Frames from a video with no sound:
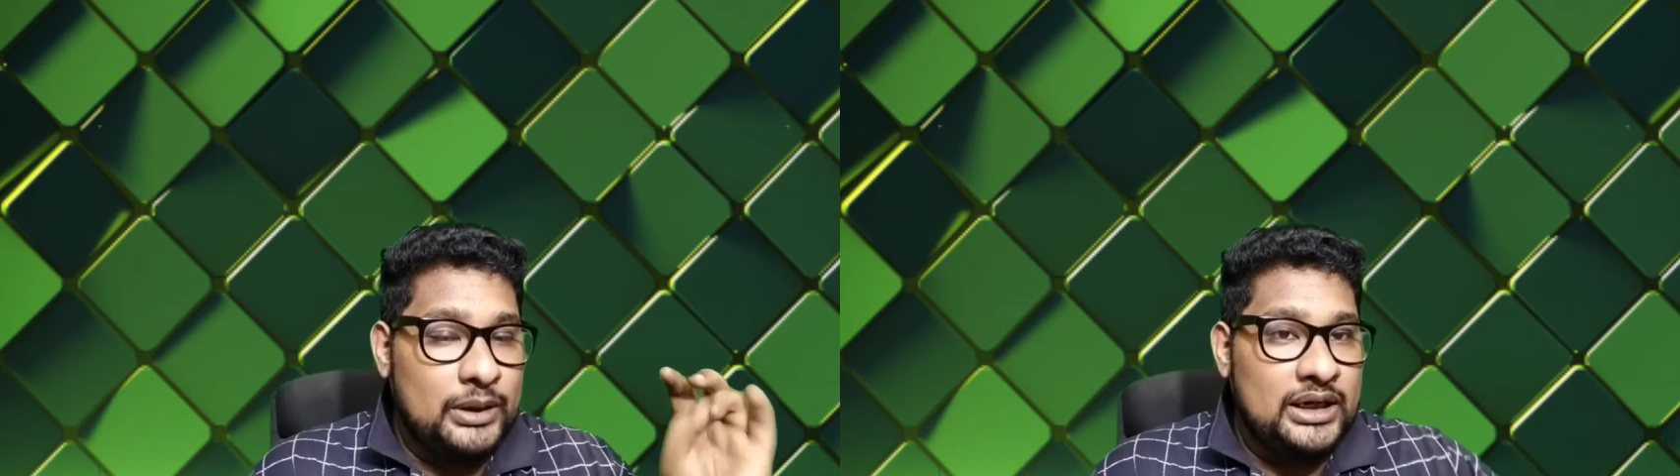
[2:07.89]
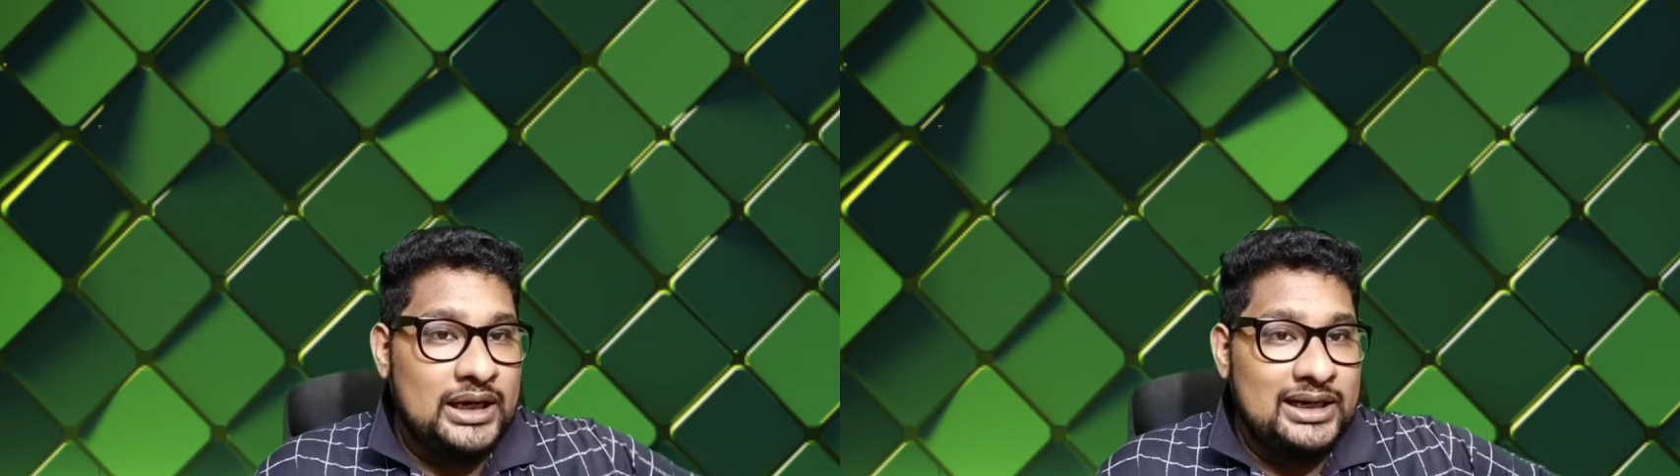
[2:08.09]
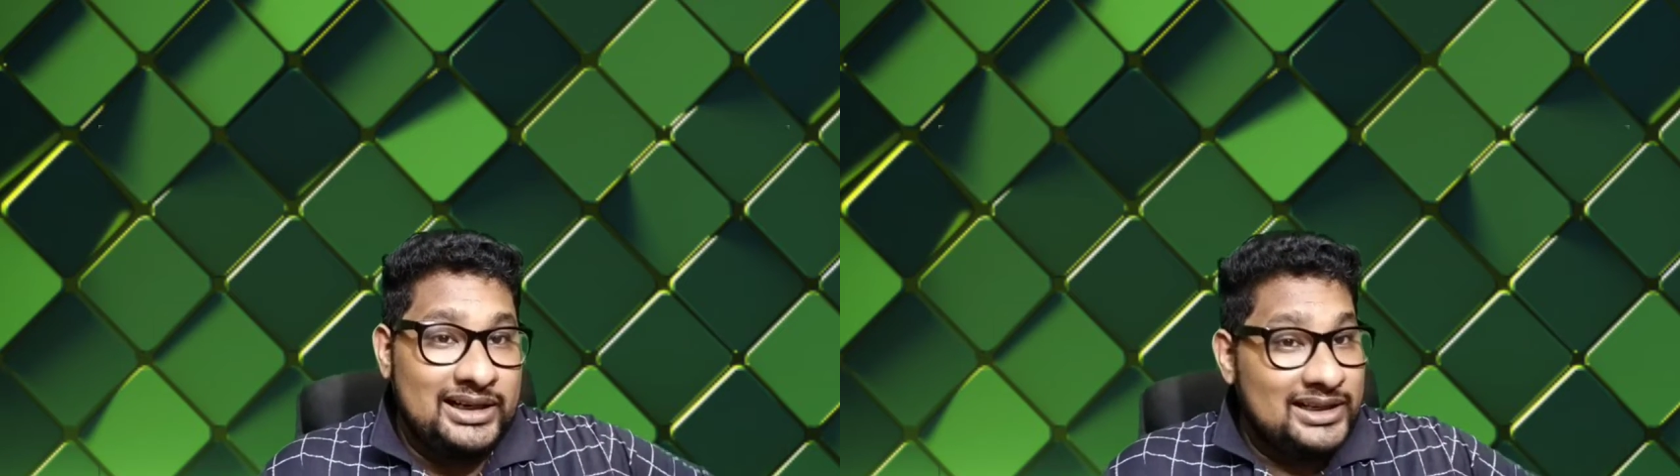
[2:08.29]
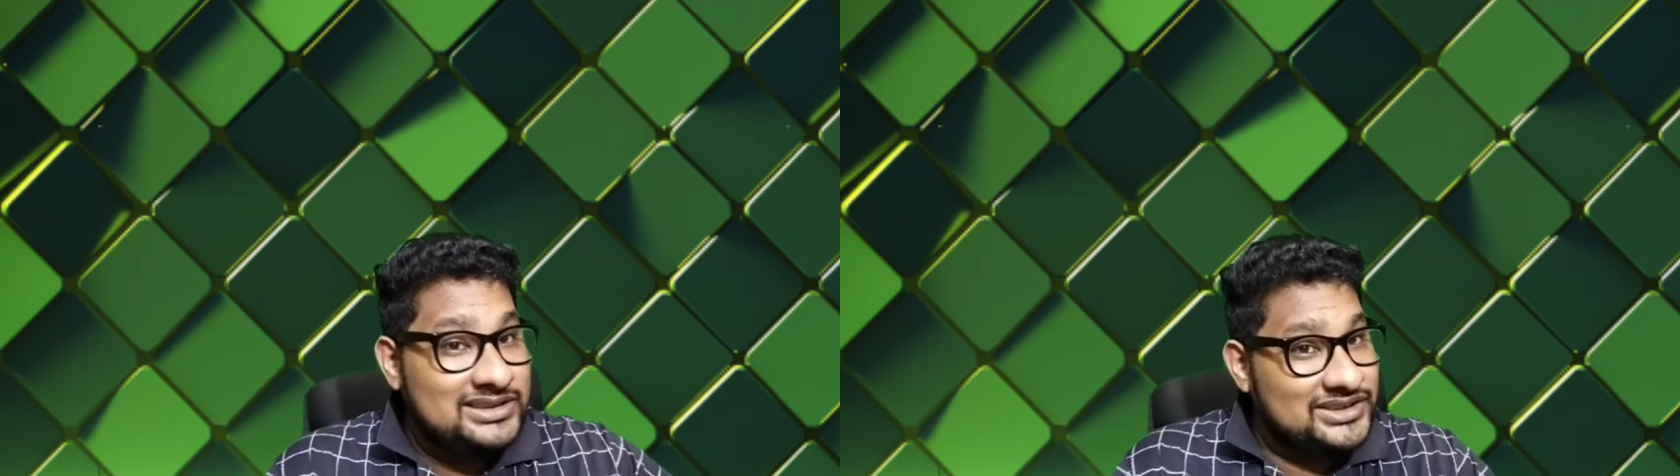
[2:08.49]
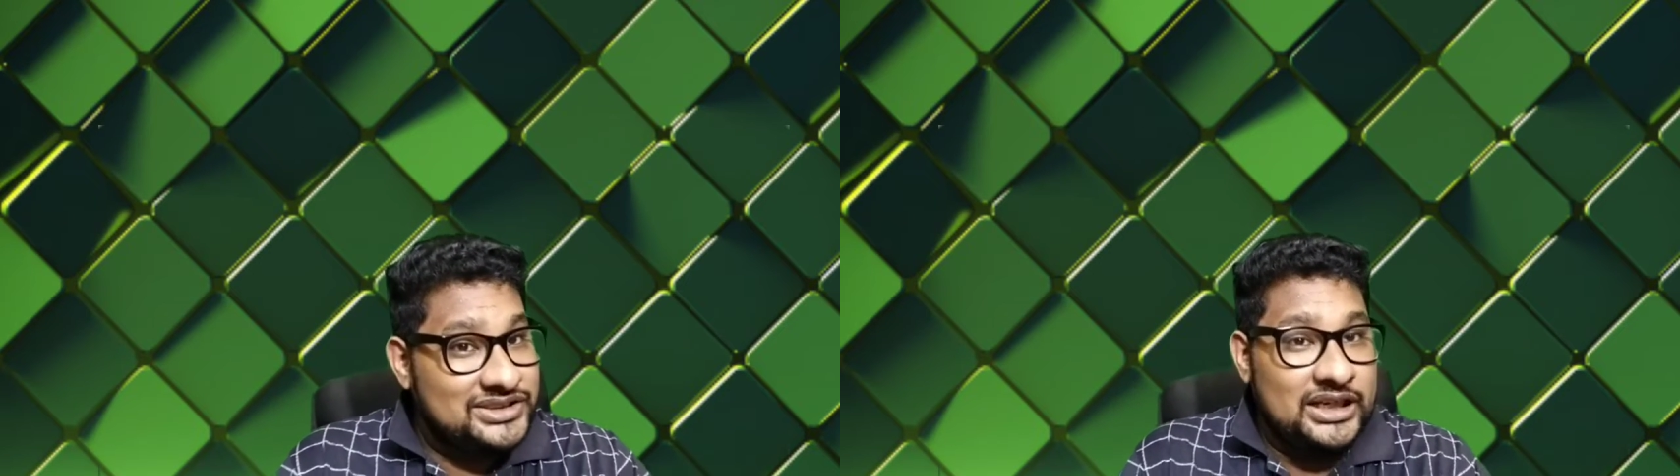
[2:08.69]
at
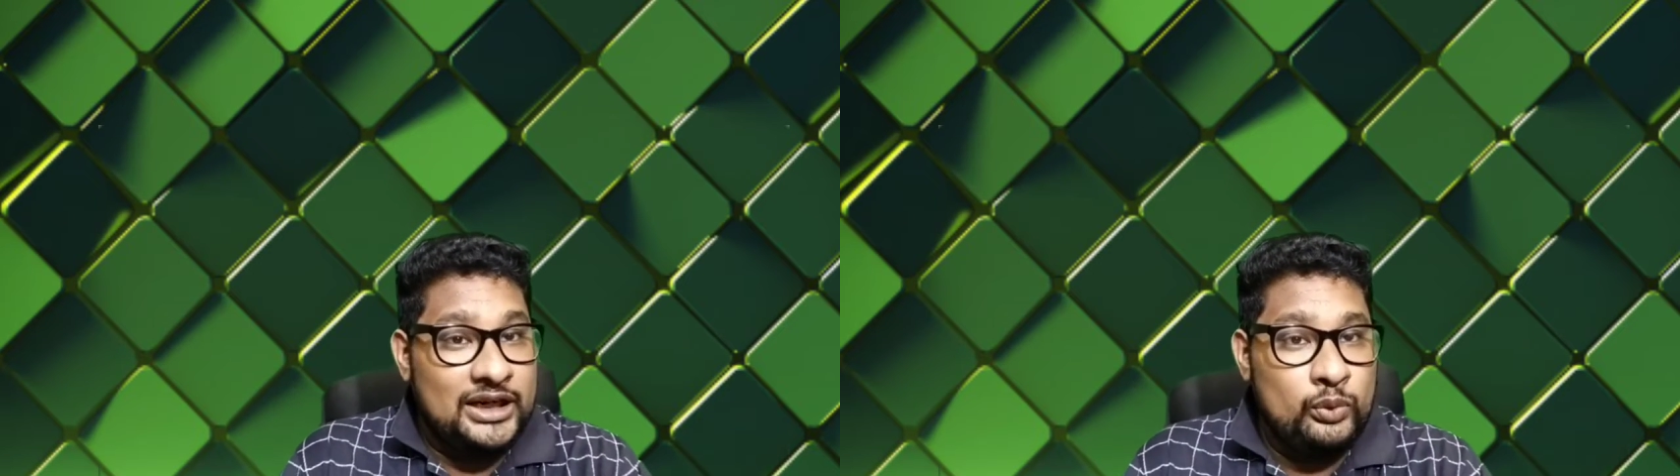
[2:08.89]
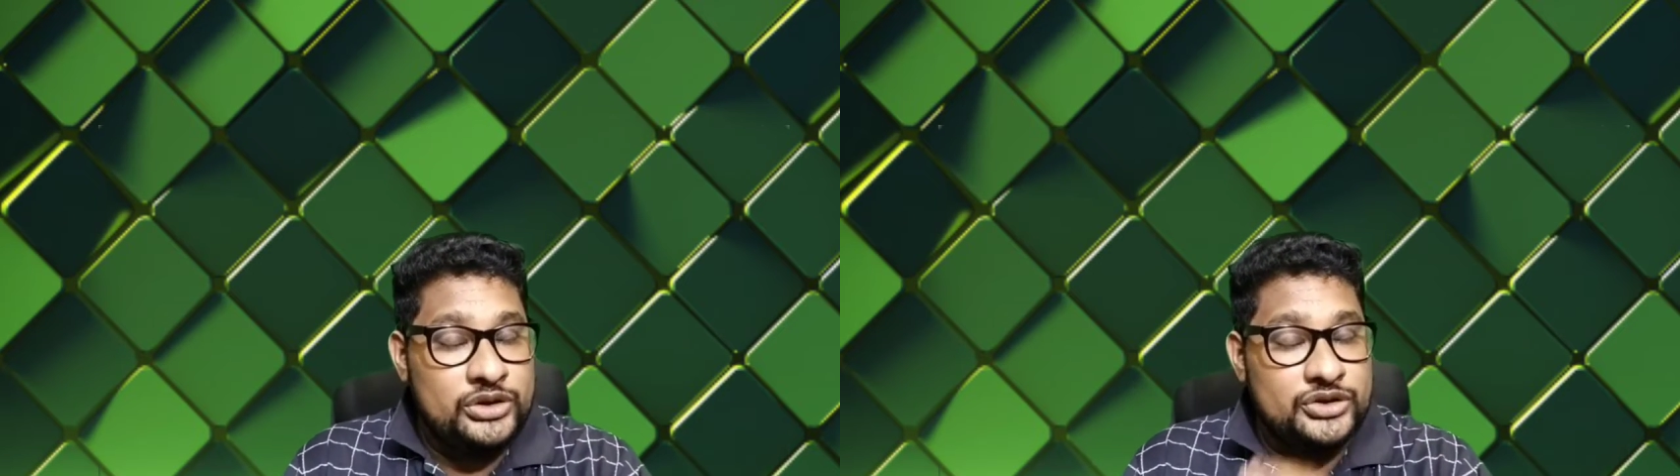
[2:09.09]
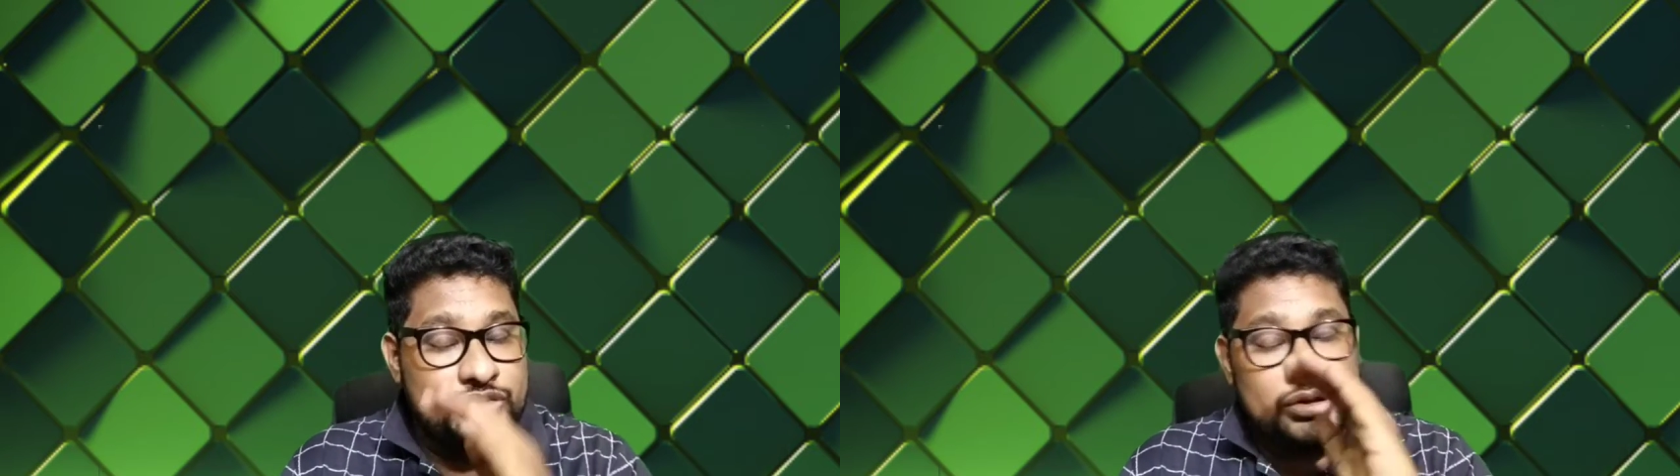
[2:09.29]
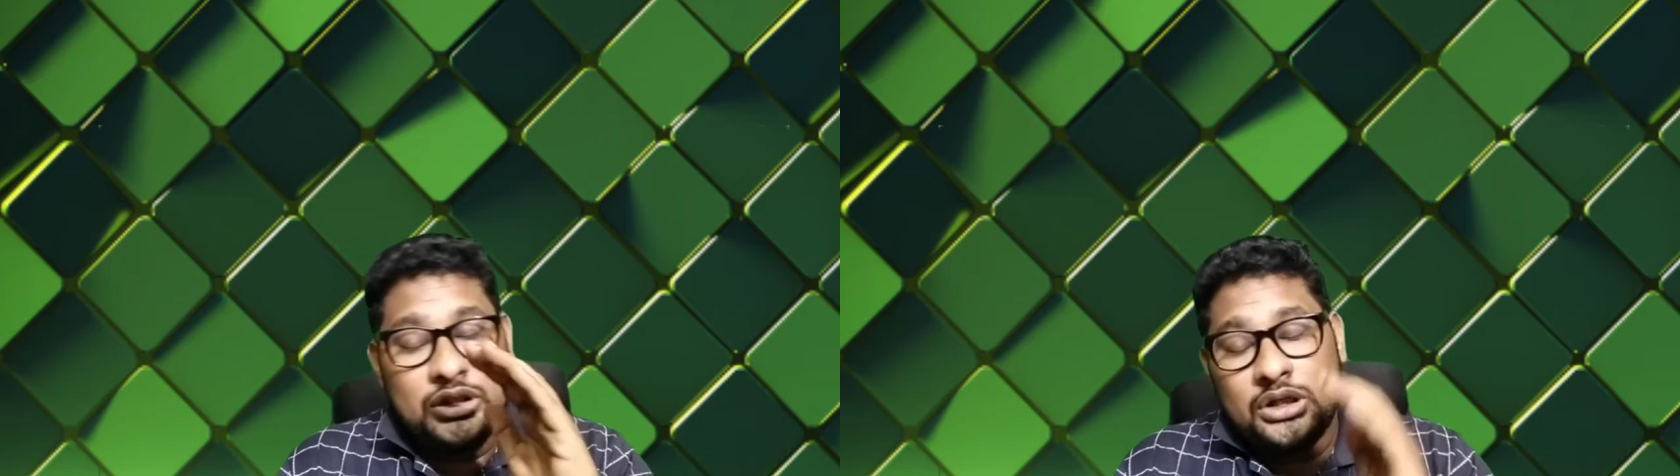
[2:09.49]
169, which is